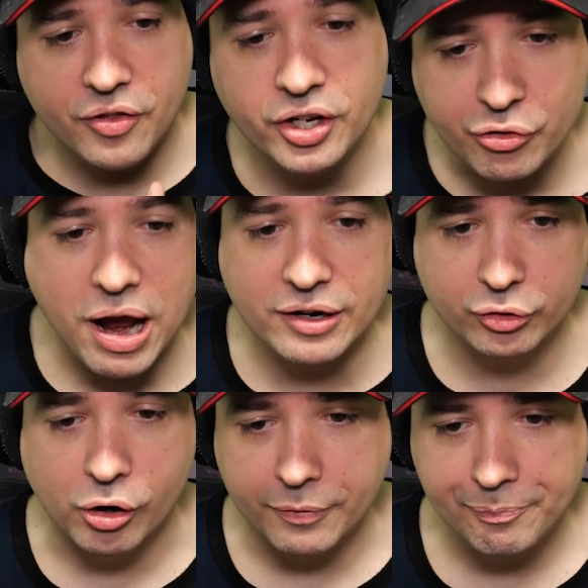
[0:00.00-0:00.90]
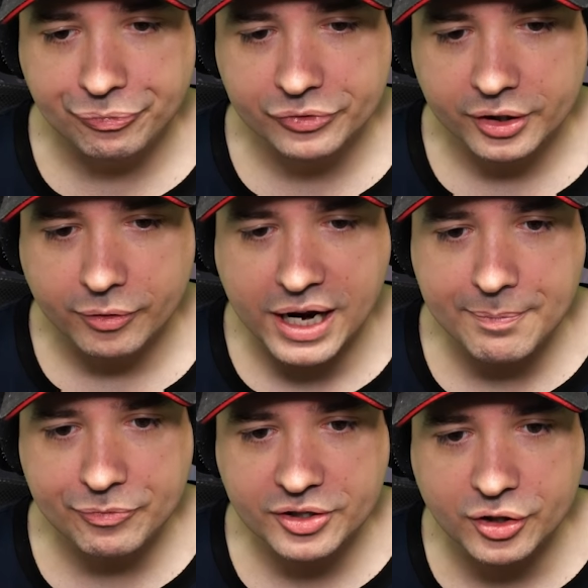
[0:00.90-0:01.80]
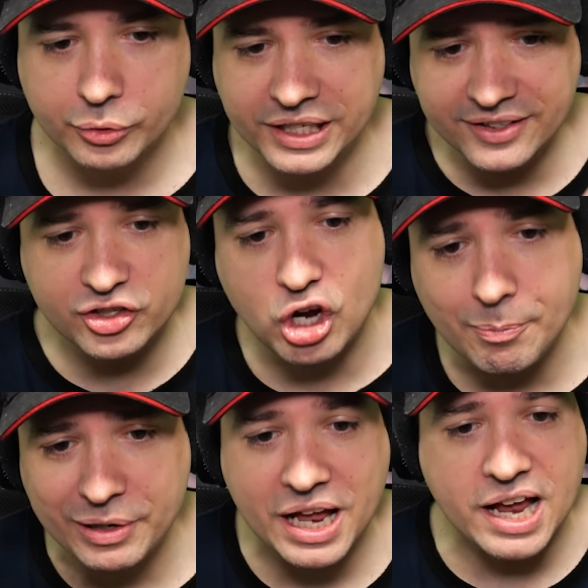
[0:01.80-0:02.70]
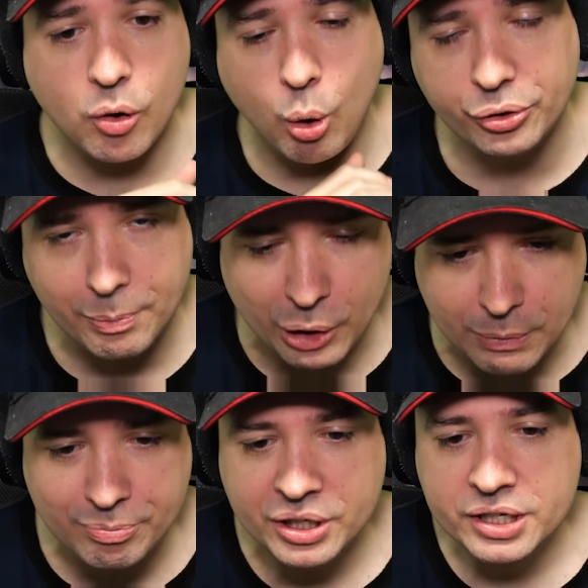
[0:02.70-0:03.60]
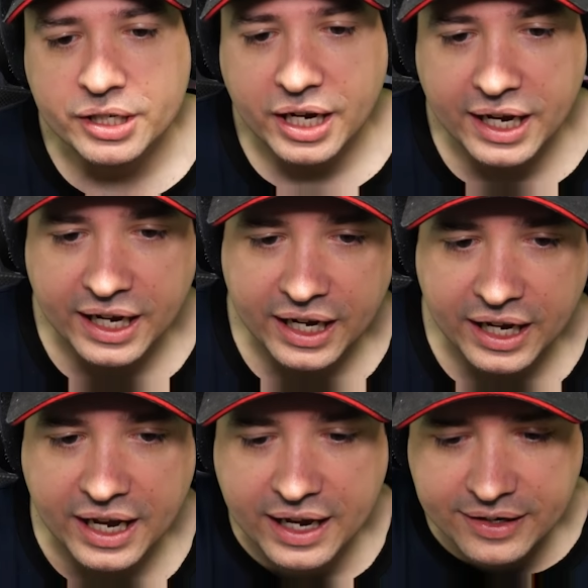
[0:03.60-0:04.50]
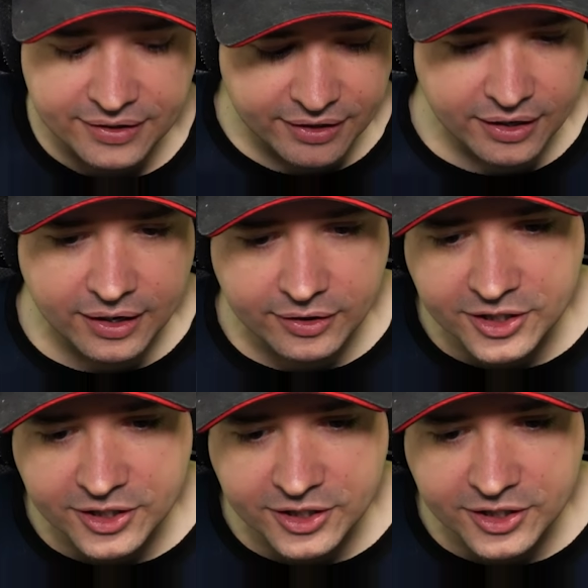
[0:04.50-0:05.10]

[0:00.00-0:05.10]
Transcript: the tractor, right? So he's jumping, I hold the bump. Uh, and uh,